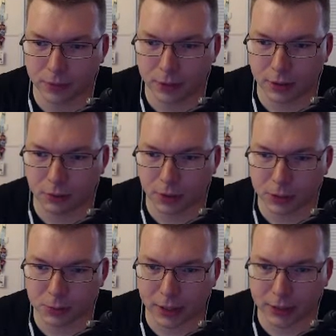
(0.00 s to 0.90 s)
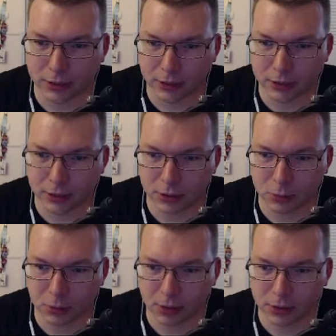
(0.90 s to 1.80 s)
into the wrong spot. So let's
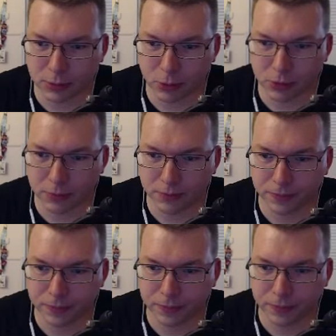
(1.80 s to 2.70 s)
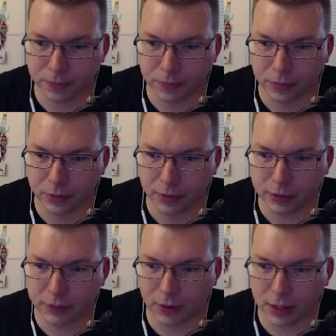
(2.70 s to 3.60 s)
play around some more.
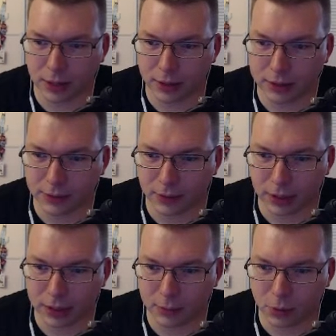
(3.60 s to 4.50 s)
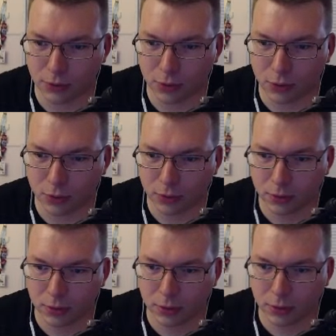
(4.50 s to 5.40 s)
Let's see if I can get a maneuver
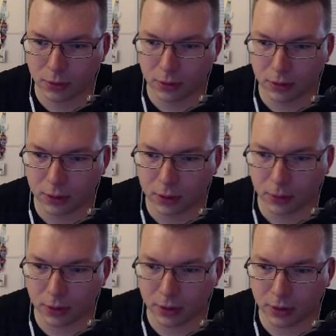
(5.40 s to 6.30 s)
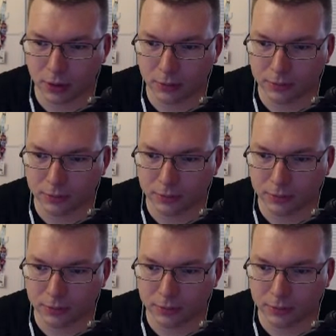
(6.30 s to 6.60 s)
that will